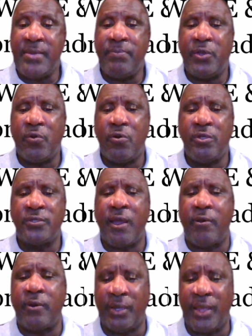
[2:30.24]
And
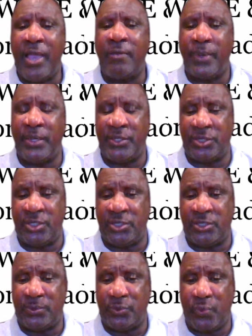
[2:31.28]
because our
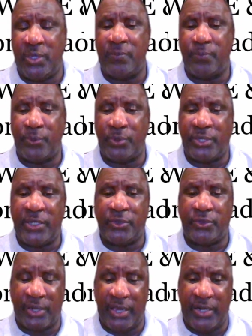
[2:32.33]
cloud-based systems, we can
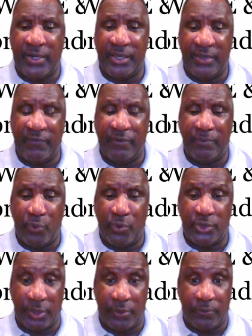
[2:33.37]
protect your data
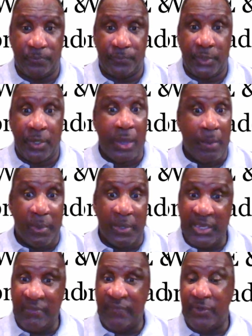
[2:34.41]
even more so.
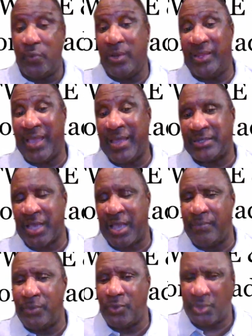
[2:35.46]
But even during
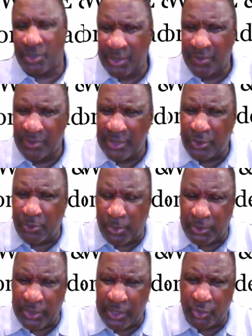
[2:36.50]
that time, you still
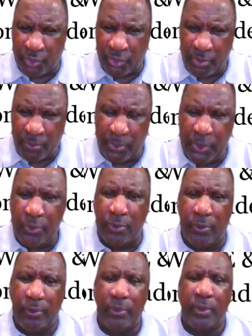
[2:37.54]
need to protect your
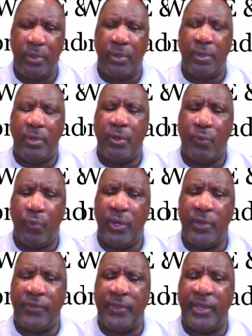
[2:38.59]
computer
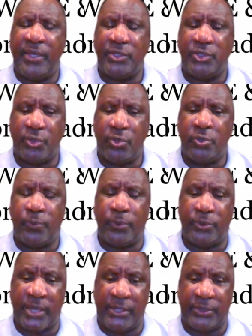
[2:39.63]
with a
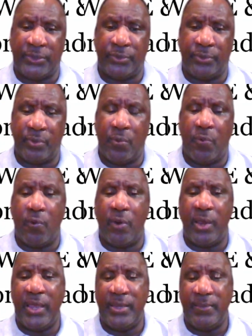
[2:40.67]
surge protector
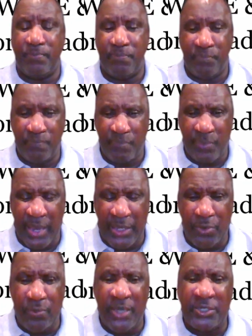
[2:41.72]
or a
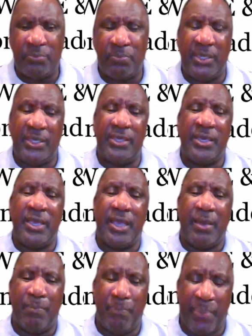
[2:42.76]

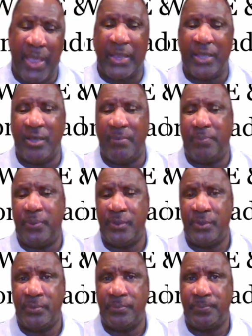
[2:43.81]
USB
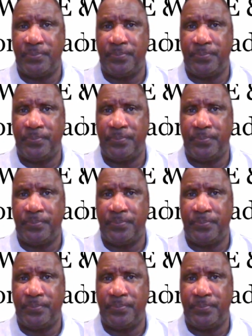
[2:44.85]
backup.